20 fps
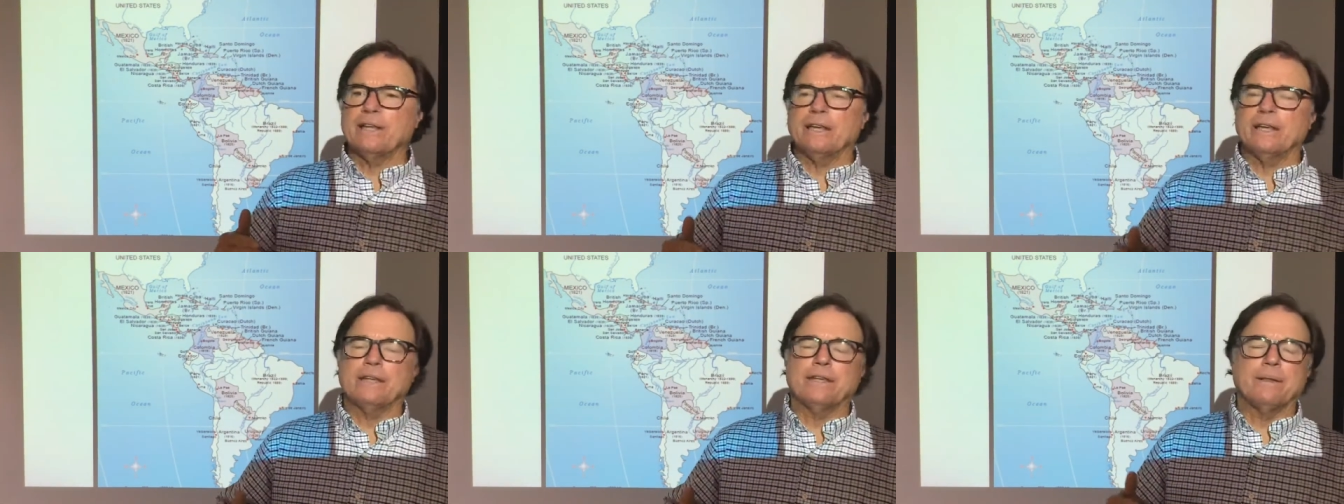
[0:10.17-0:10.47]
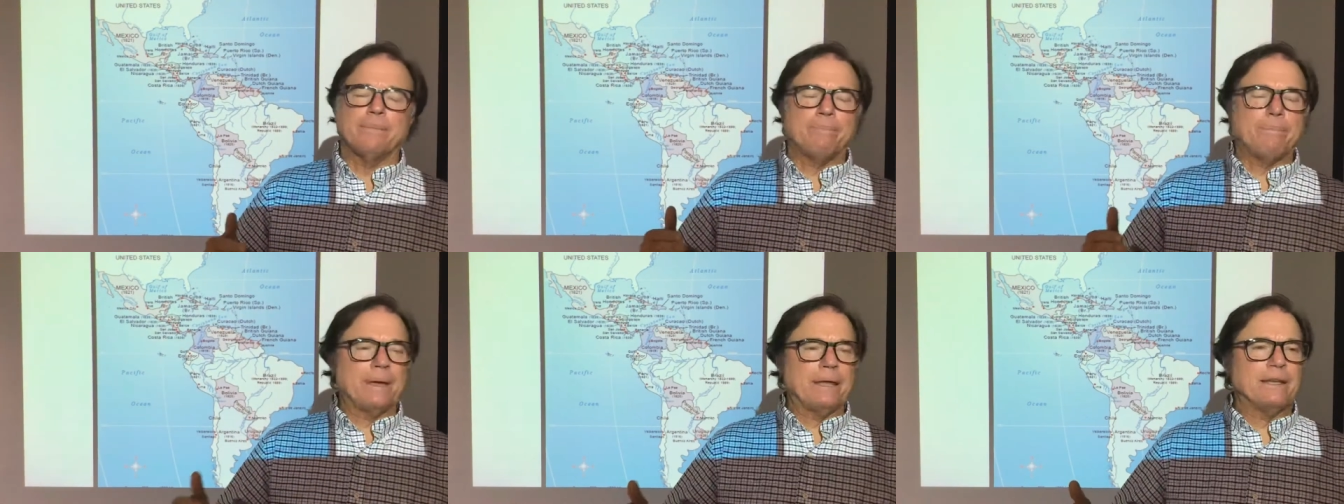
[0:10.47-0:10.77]

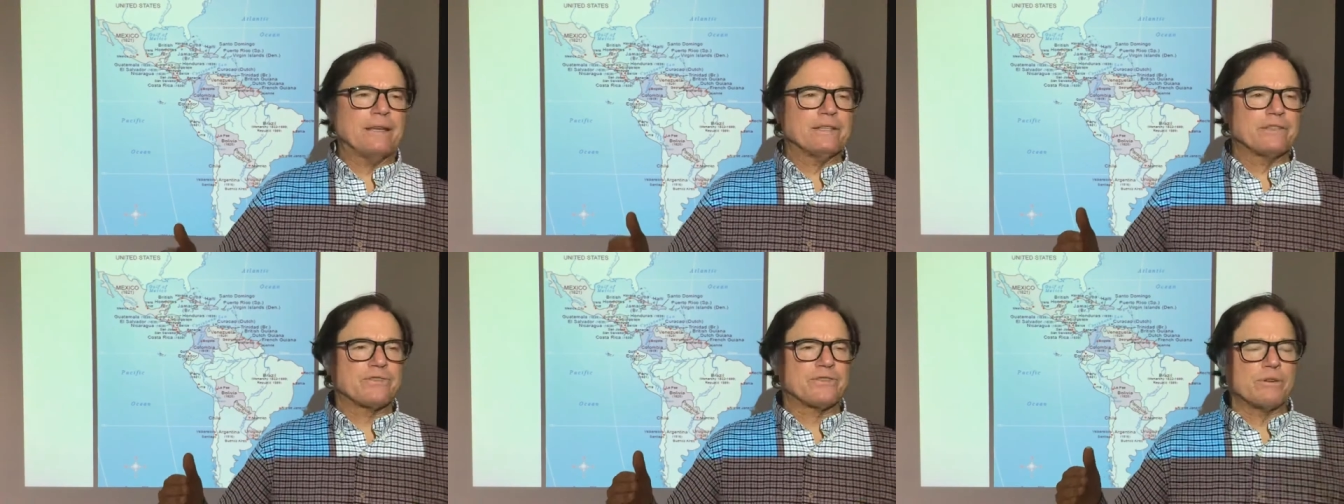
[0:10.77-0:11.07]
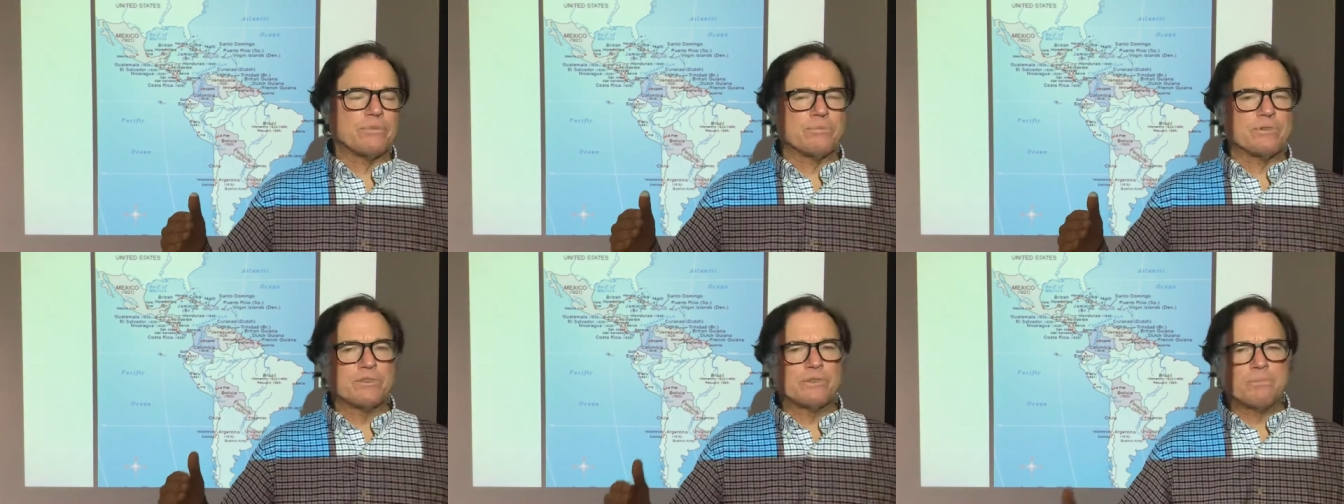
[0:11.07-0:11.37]
independence
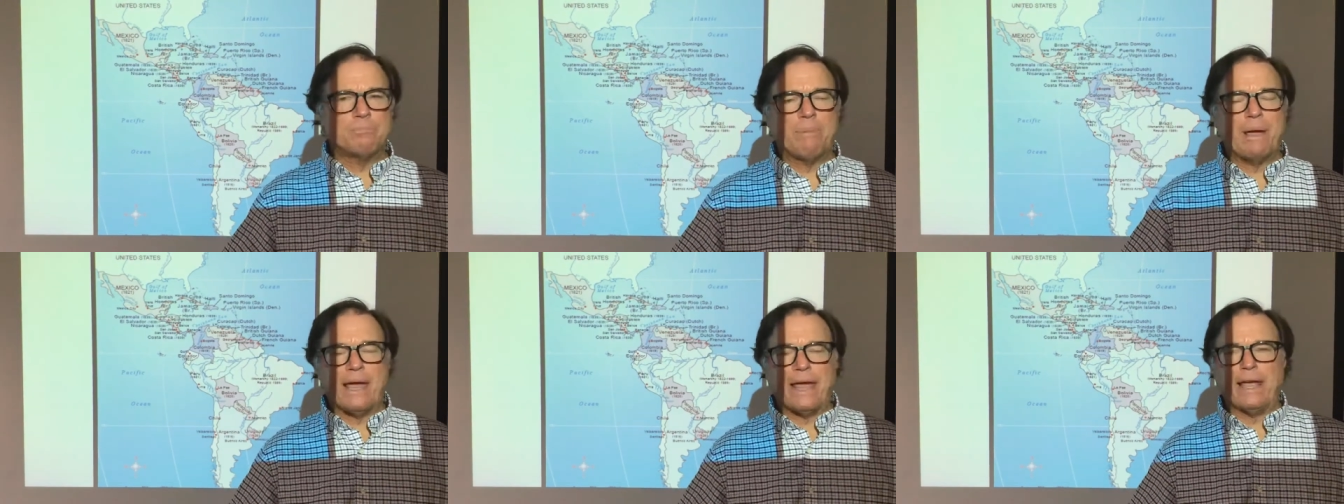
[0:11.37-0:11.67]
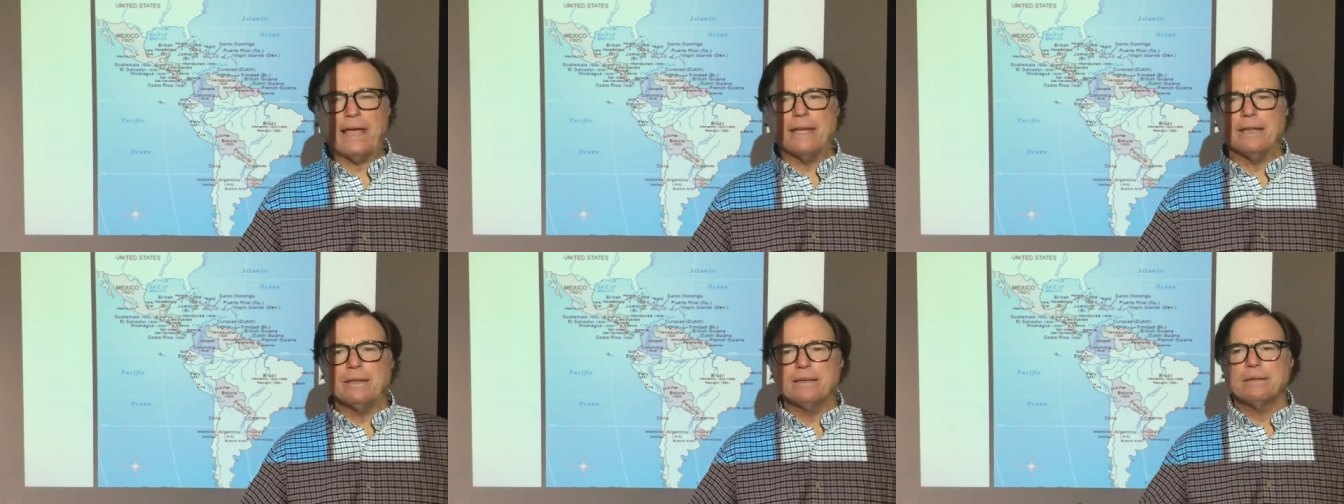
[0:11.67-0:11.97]
from
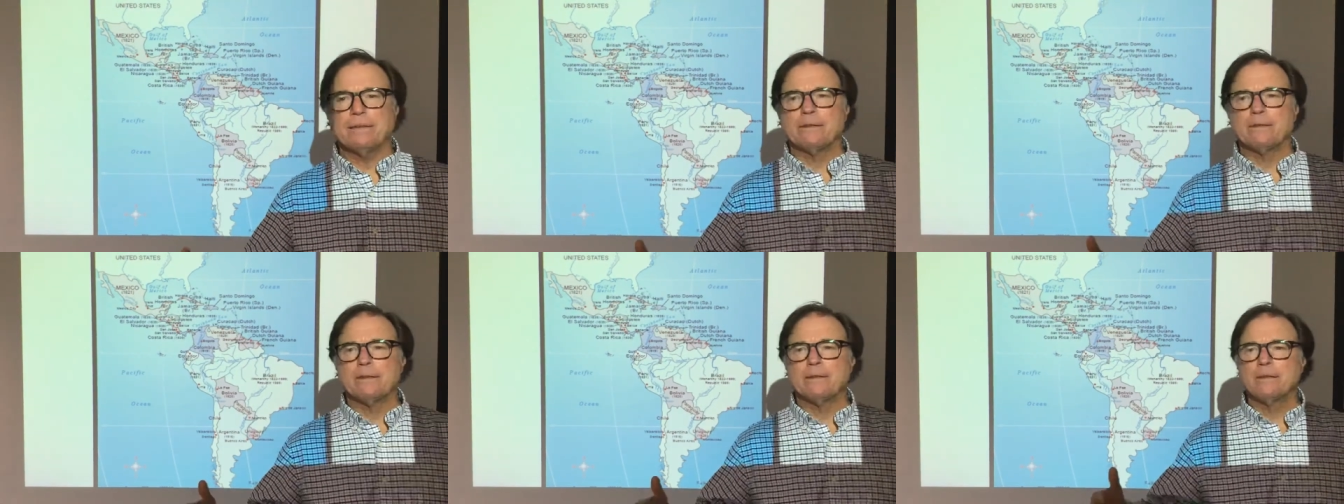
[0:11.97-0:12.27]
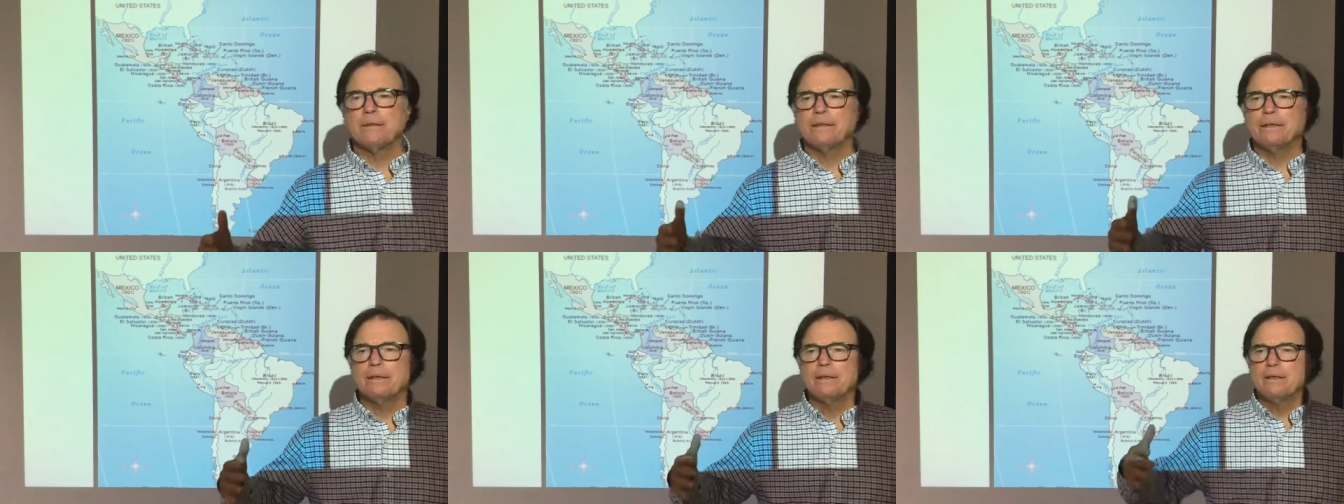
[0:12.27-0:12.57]
Spain
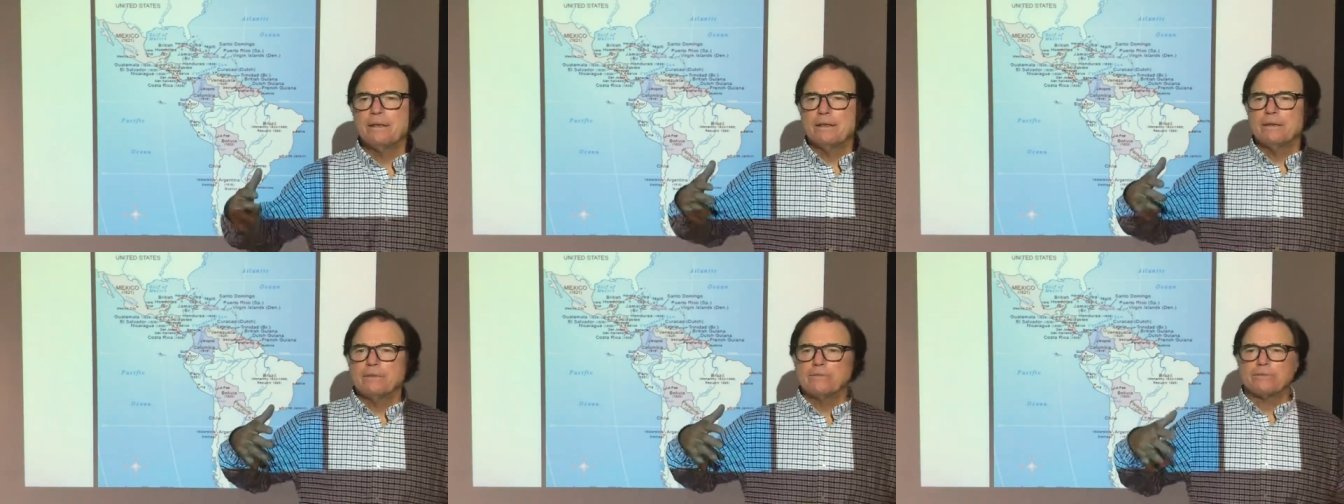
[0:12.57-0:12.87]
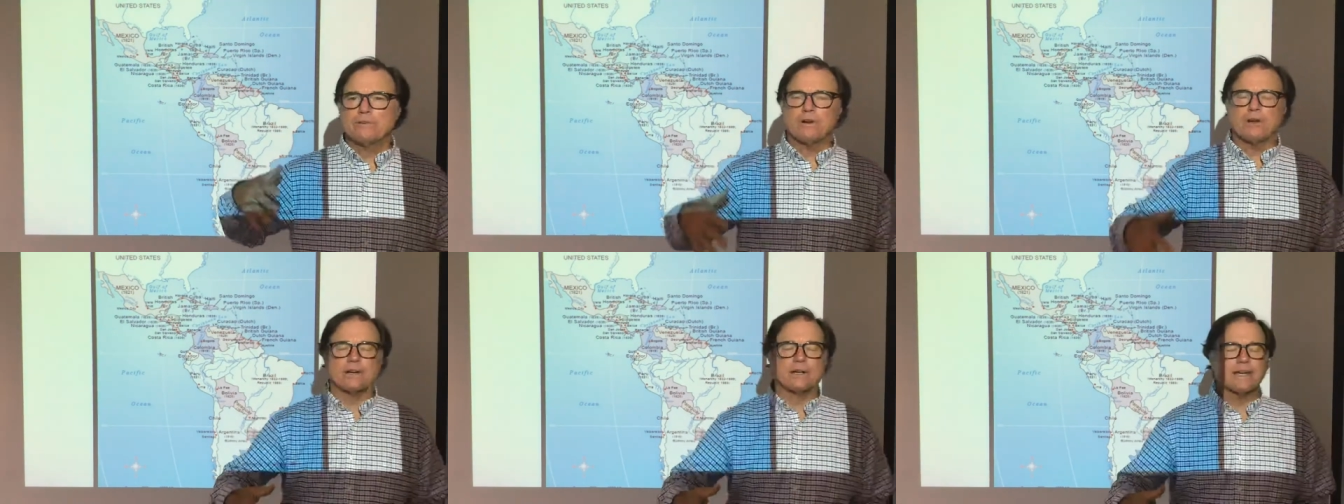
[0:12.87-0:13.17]

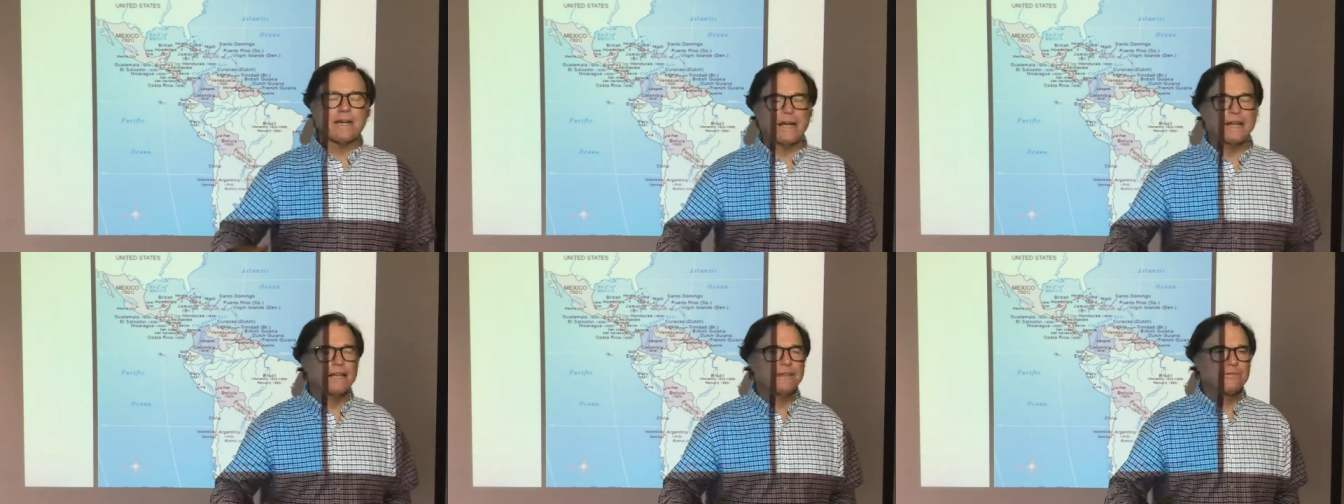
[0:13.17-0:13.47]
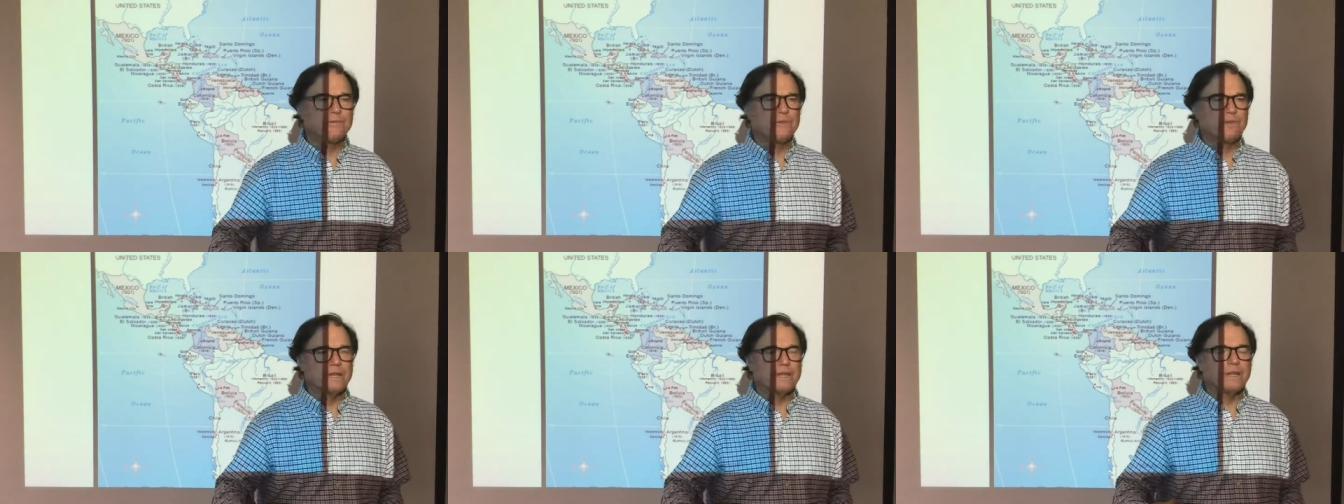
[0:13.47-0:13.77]
for our
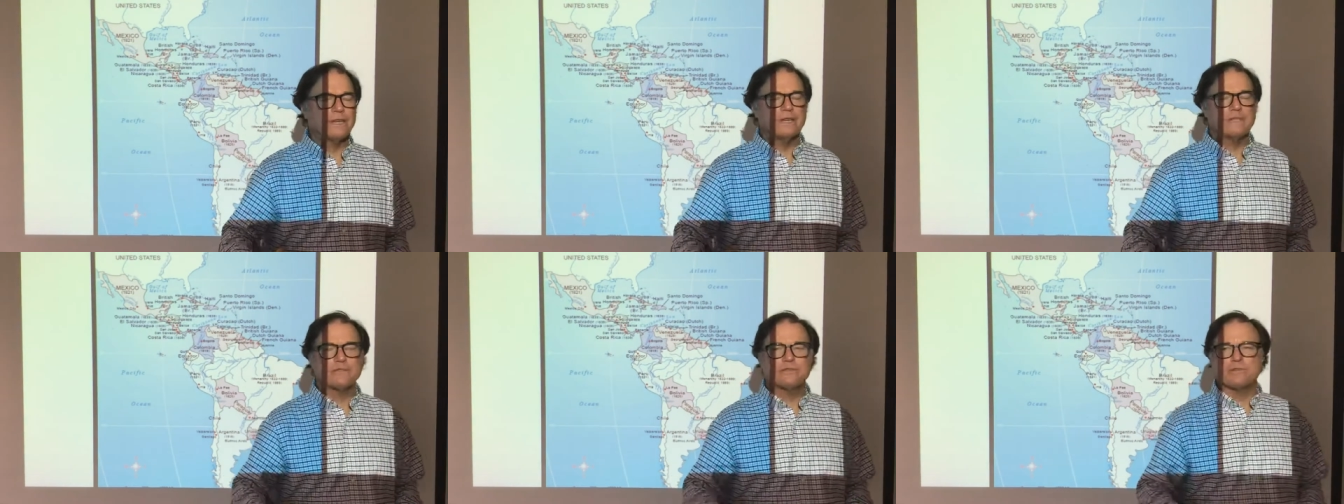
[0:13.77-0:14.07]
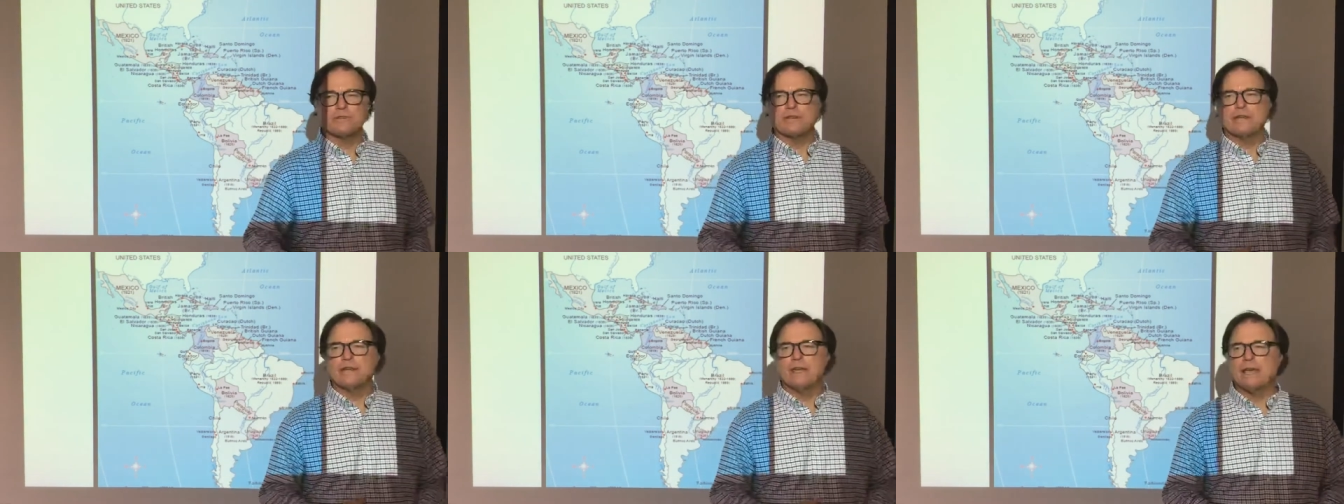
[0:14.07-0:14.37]
California
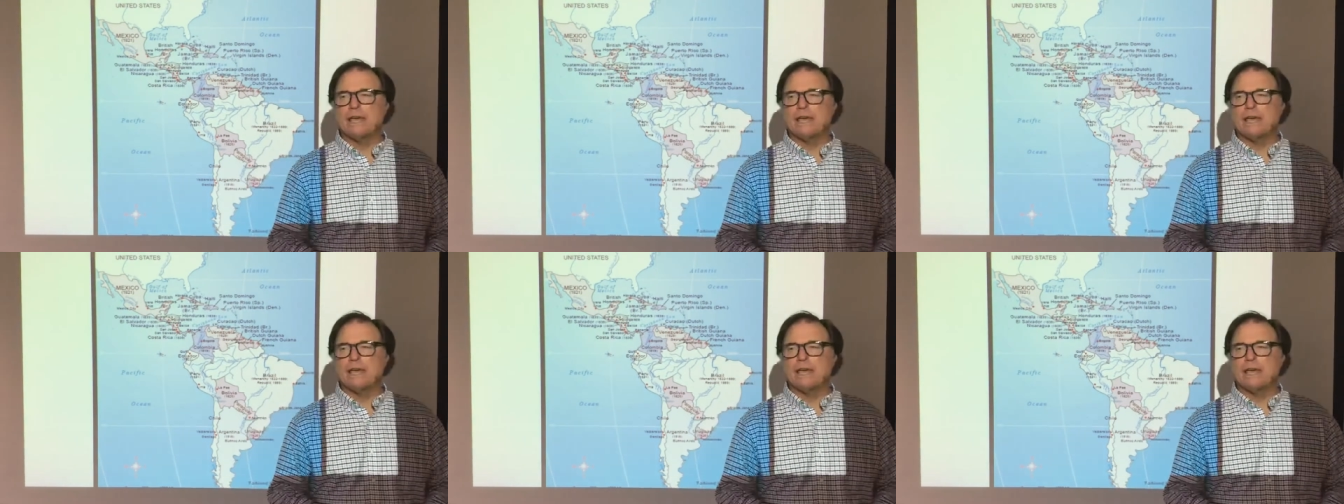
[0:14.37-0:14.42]
history.